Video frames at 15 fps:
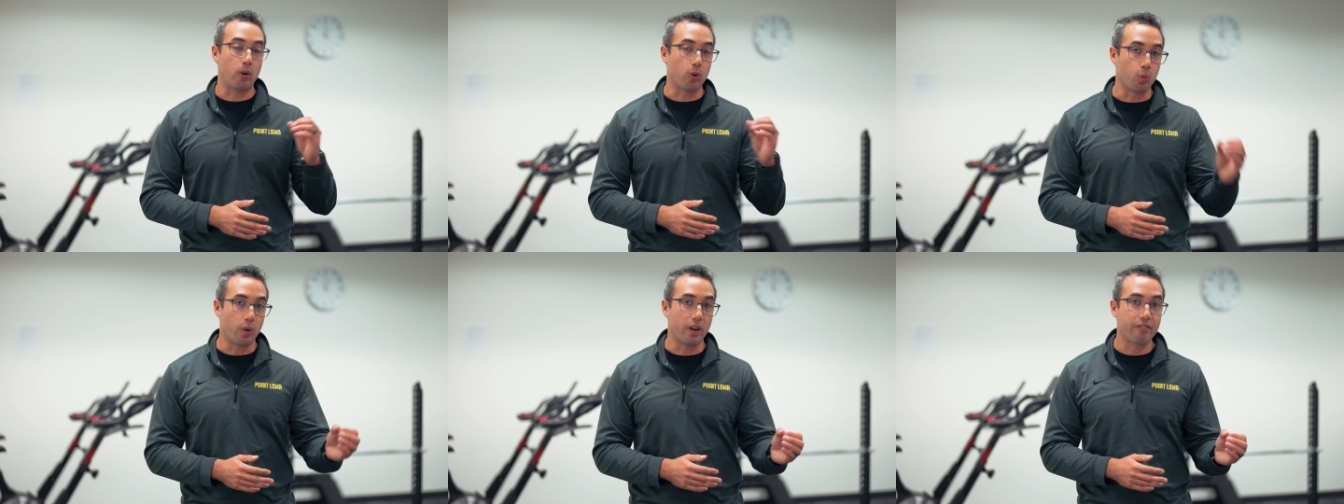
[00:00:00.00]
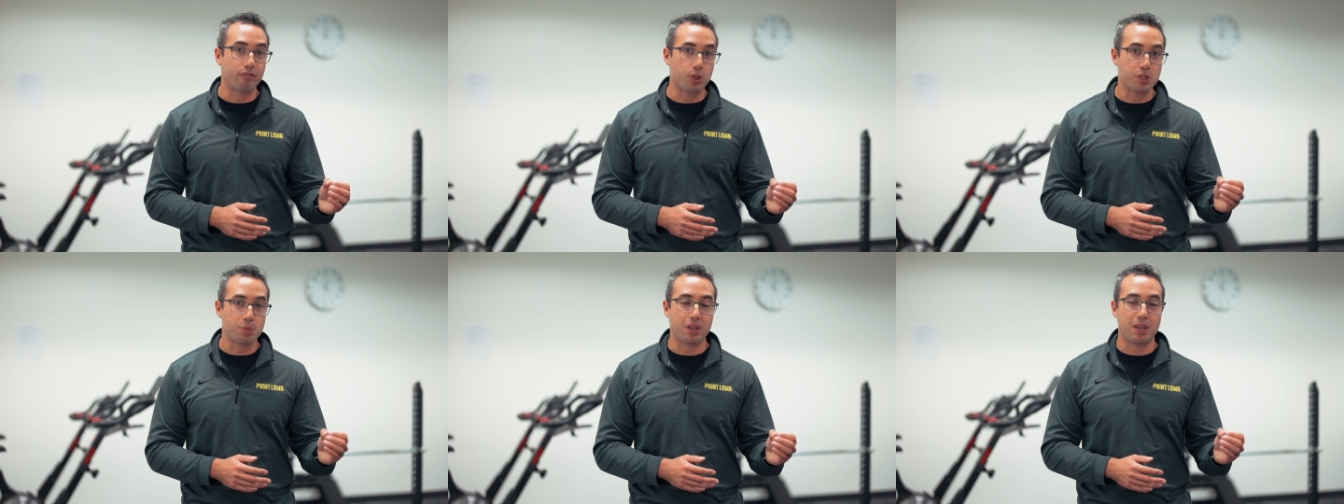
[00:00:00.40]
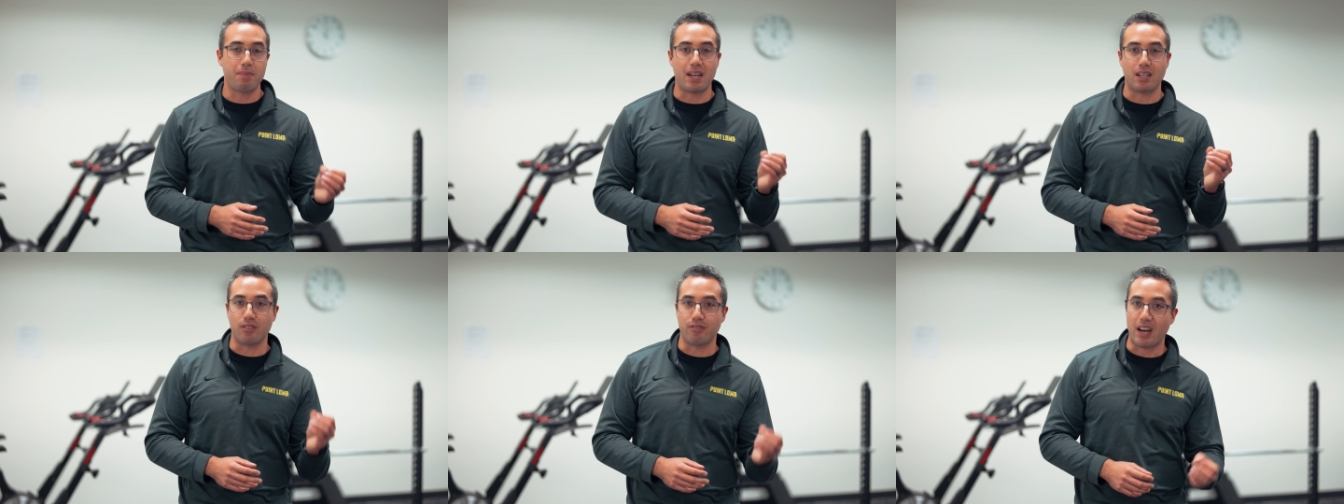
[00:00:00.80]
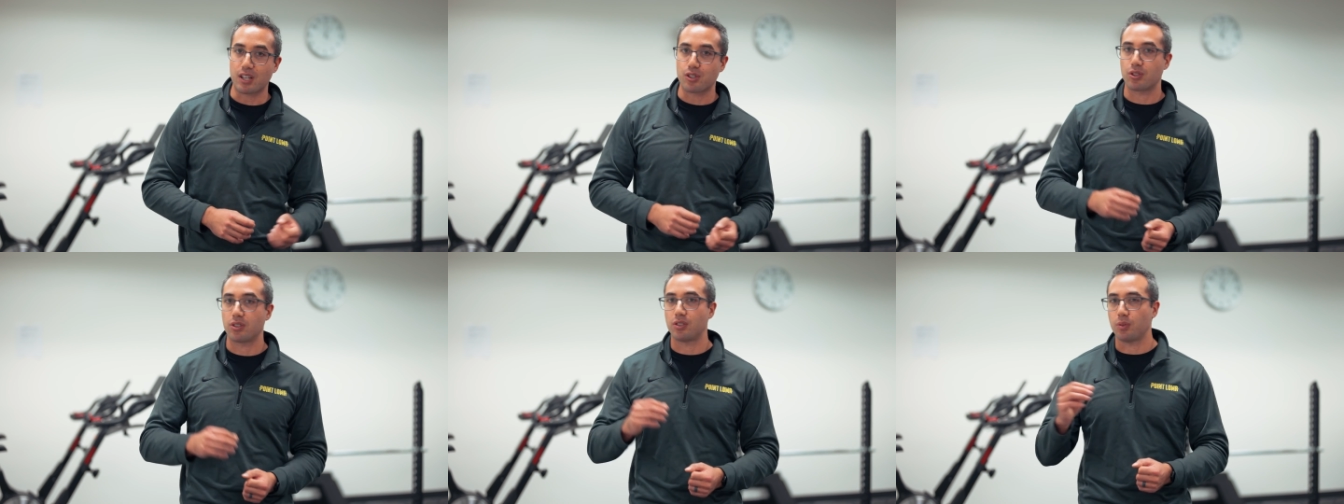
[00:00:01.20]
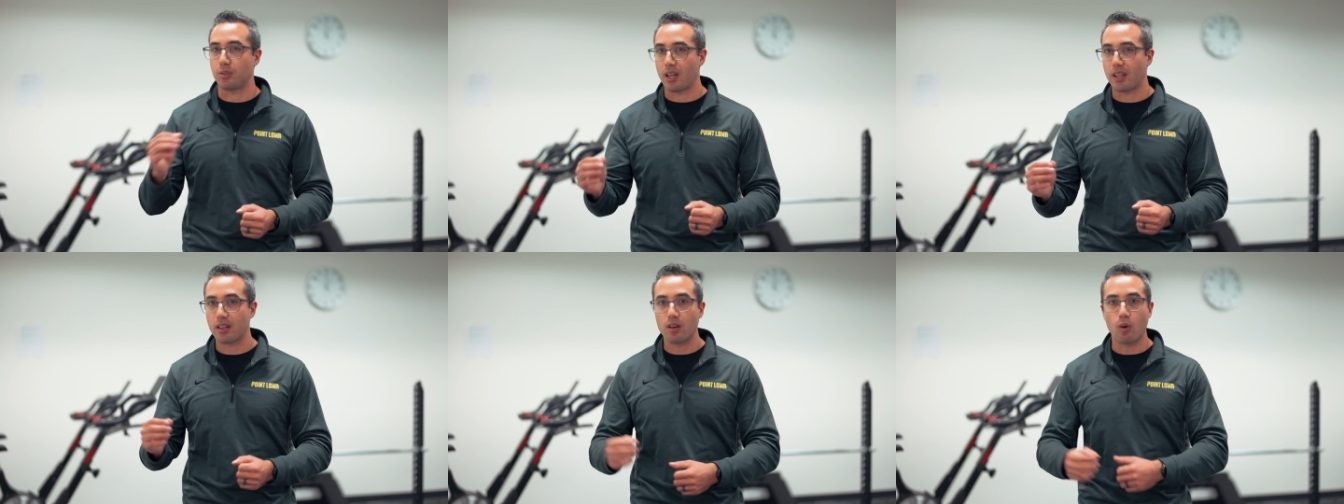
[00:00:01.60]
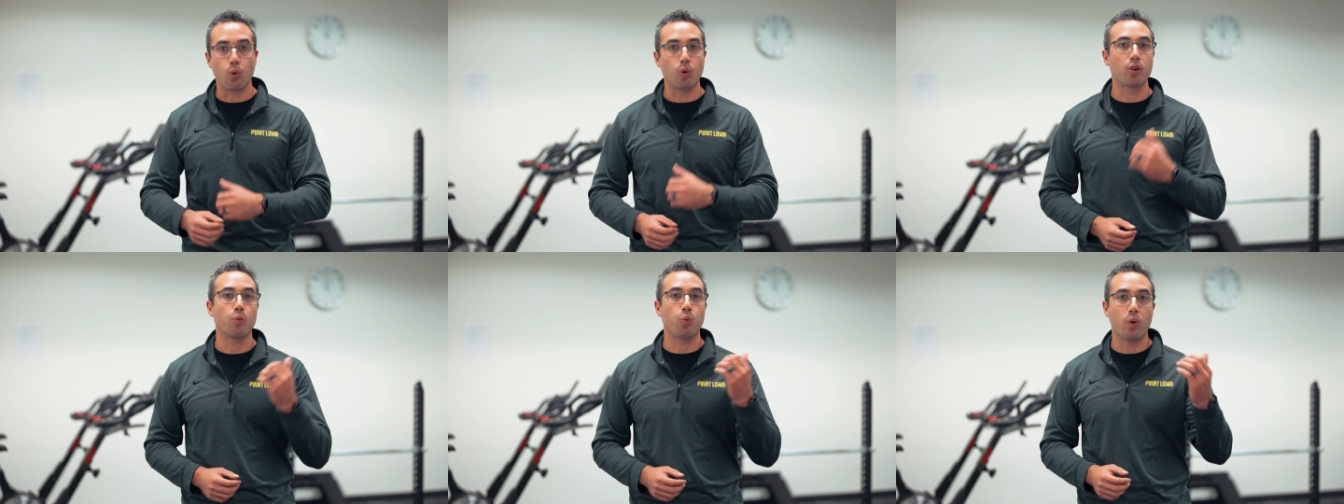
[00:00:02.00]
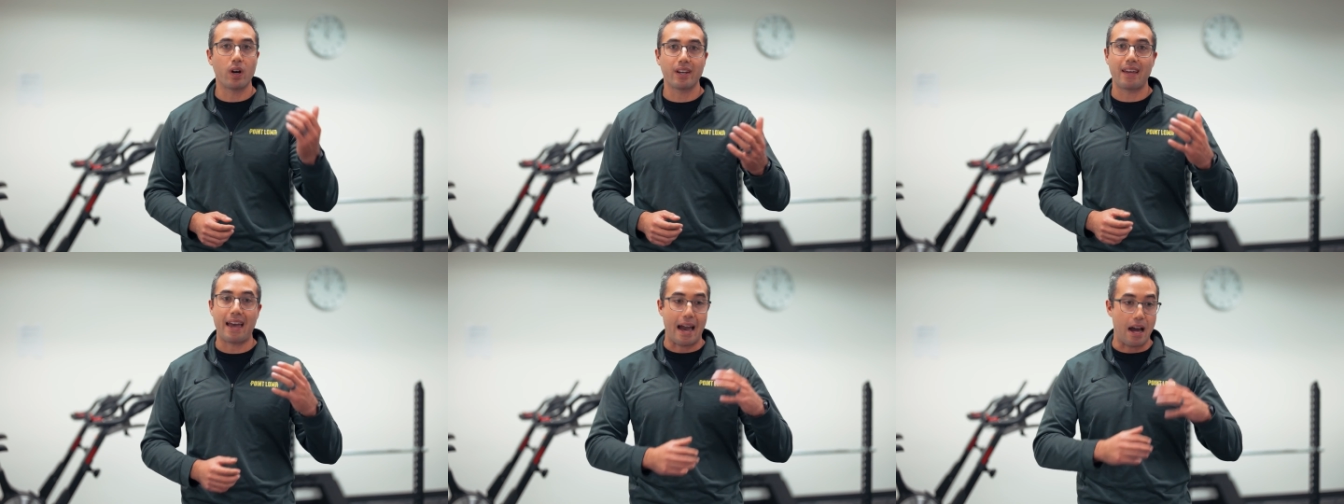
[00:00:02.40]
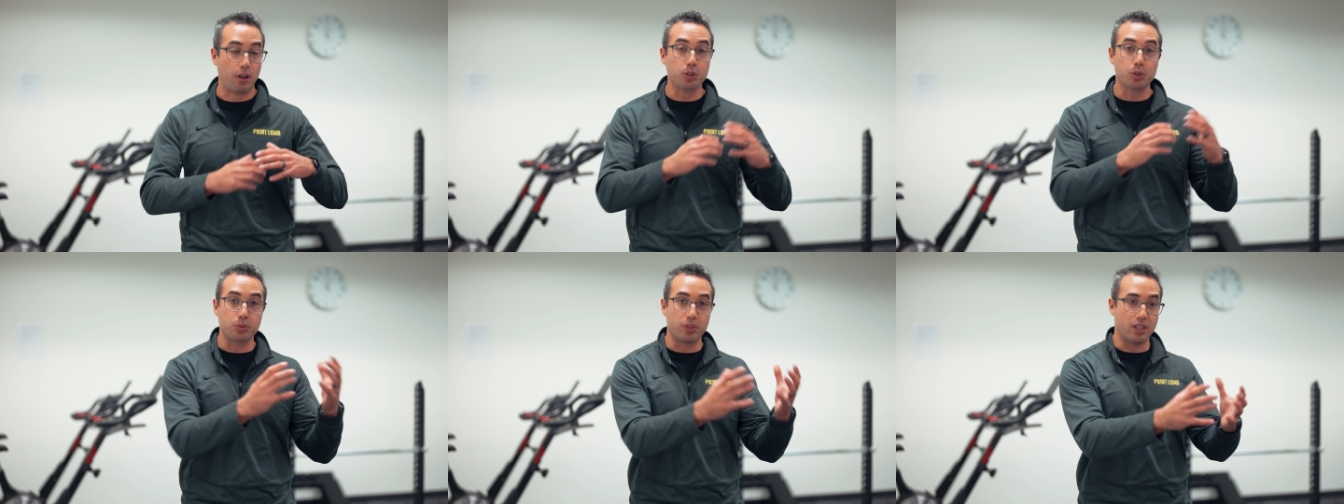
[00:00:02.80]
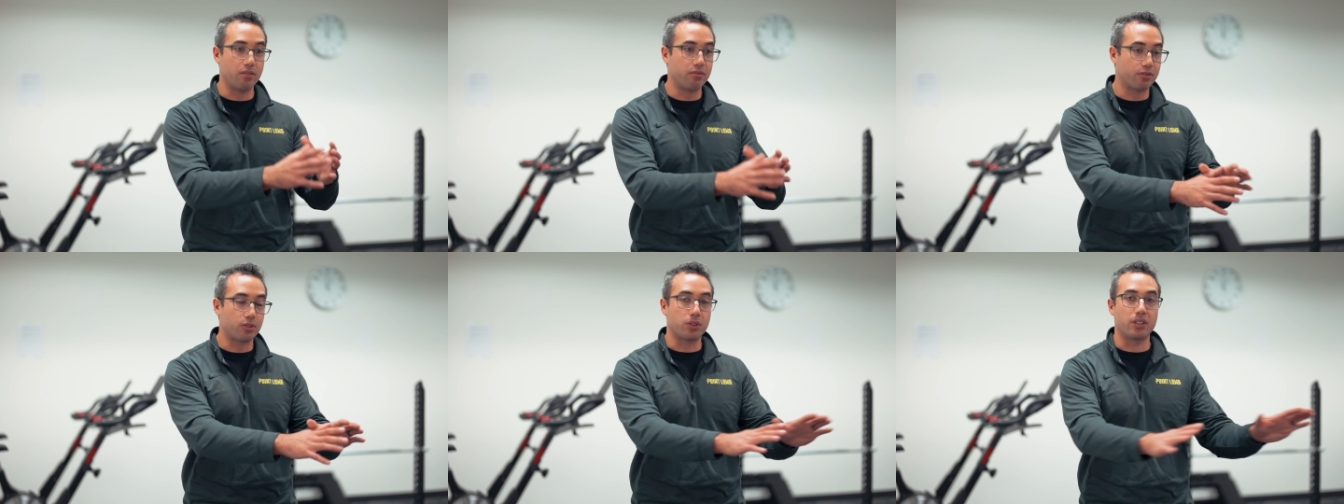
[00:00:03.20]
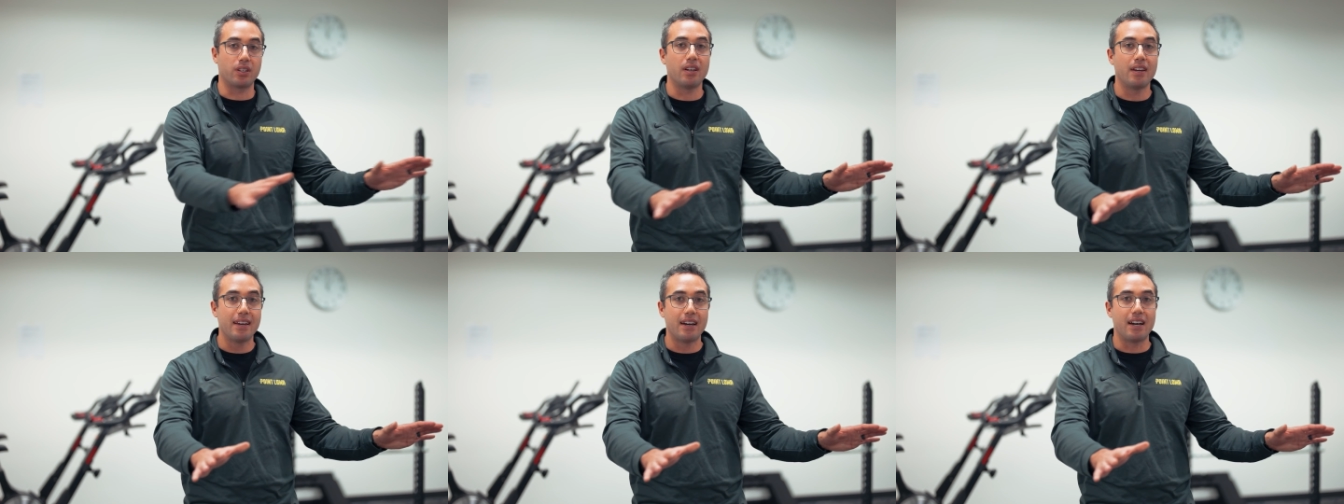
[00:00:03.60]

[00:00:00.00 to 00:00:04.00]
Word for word: or one force plate manufacturer to another, or one algorithm for